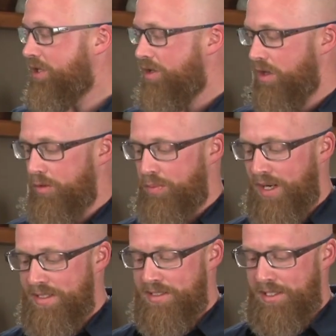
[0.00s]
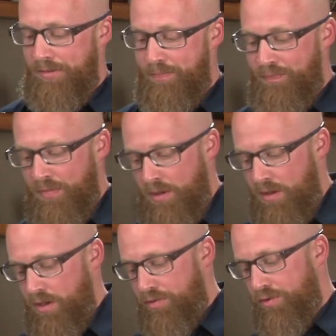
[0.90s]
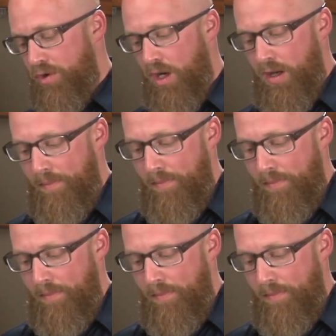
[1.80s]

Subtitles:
here on the brainstem through